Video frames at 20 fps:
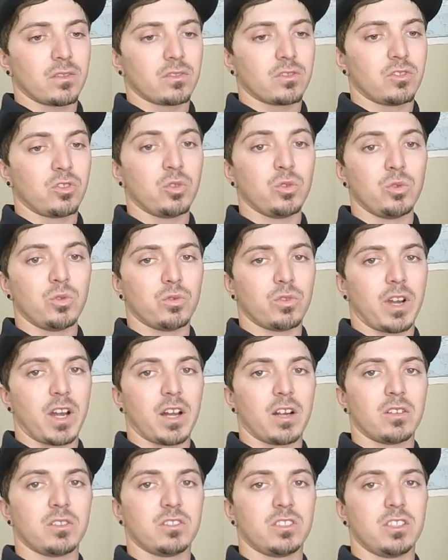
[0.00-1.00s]
2
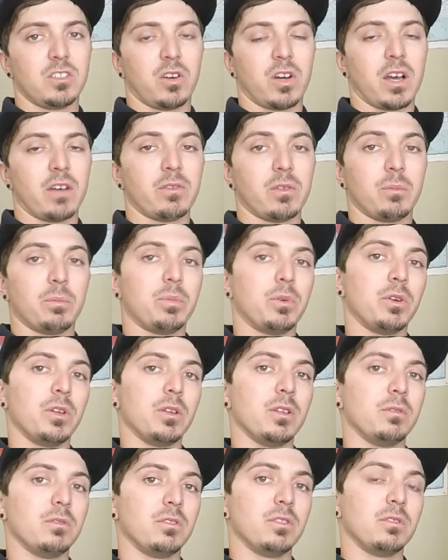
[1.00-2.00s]
rounds, he'll have a
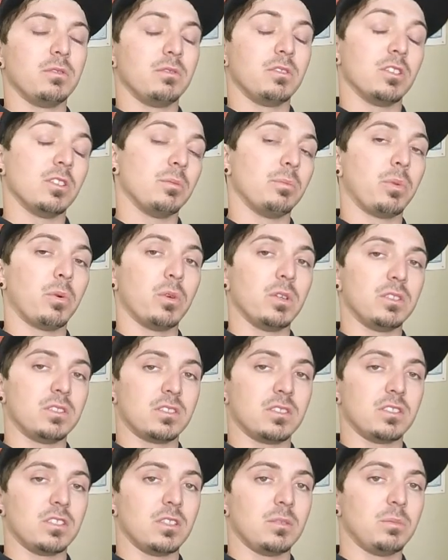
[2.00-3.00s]
pretty good
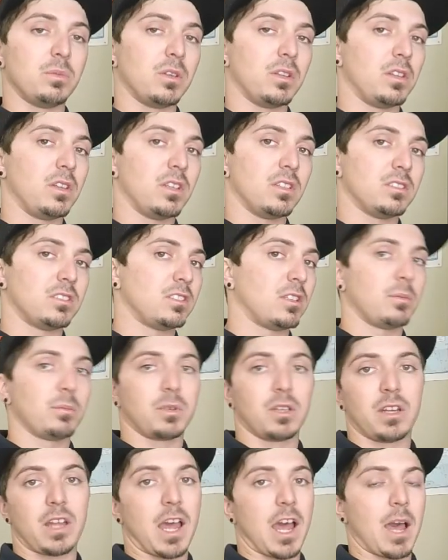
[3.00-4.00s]
points lead, but then something
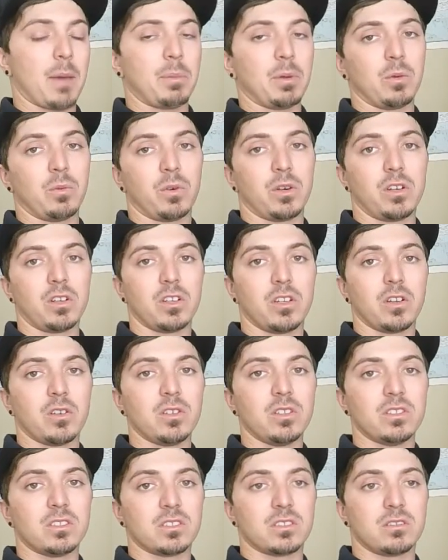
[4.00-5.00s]
could happen where
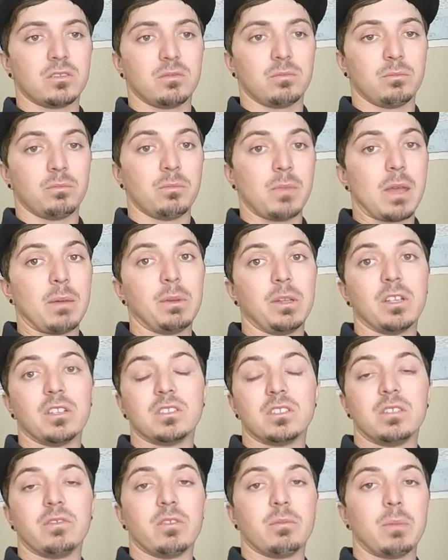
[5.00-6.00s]
he's maybe
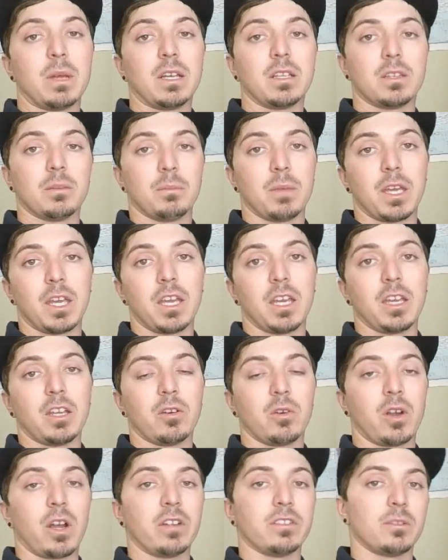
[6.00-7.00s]
doesn't even make the main
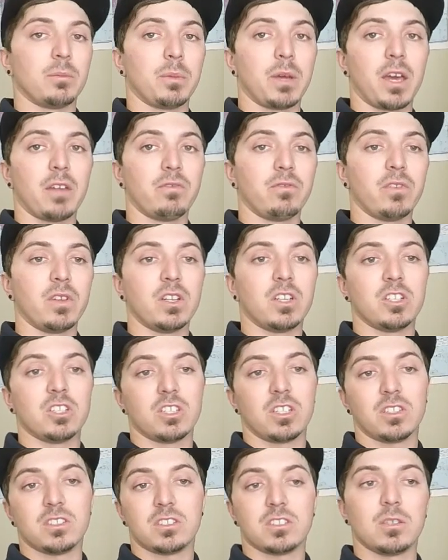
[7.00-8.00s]
or has a bad finish,
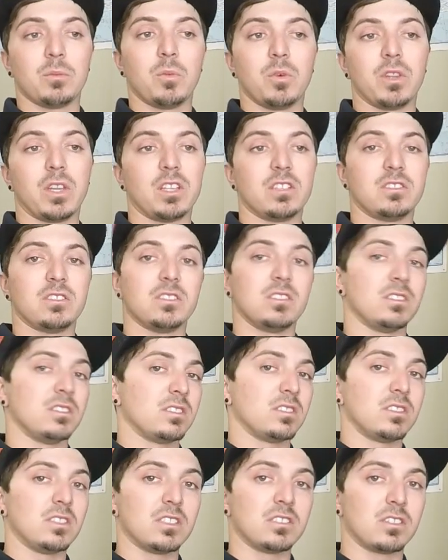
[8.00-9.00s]
and someone sitting
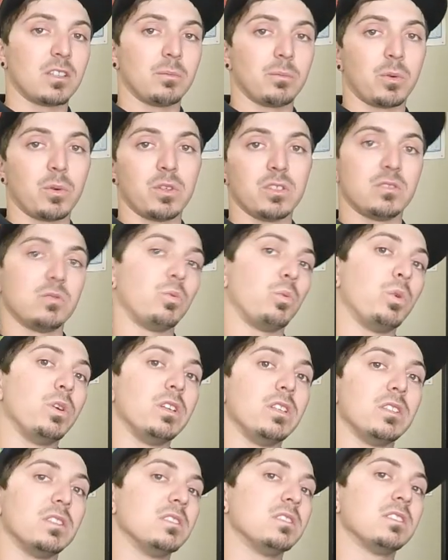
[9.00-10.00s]
6th in points
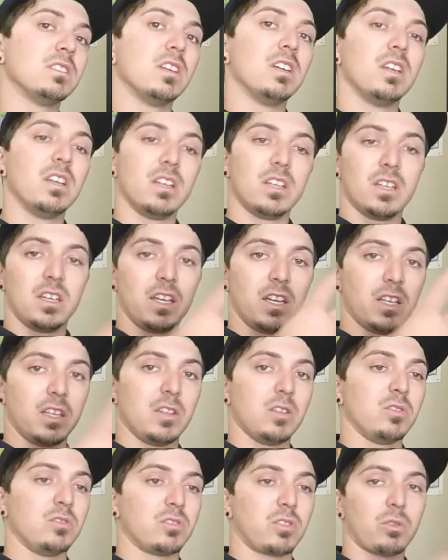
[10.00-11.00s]
wins, and
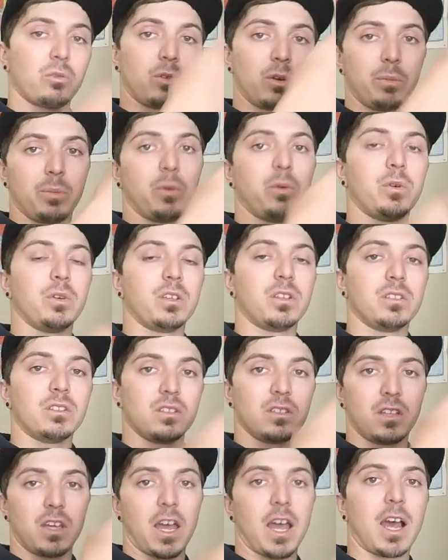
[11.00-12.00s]
those
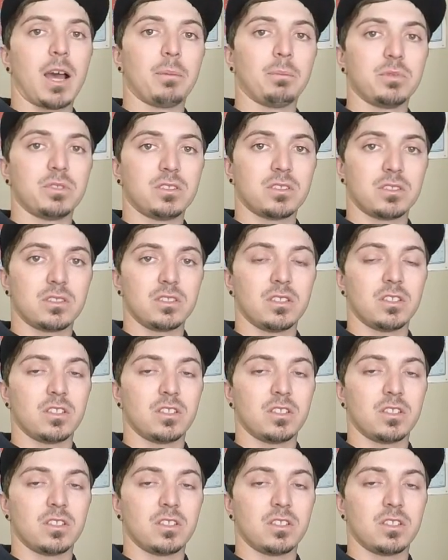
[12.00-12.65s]
3-point gaps,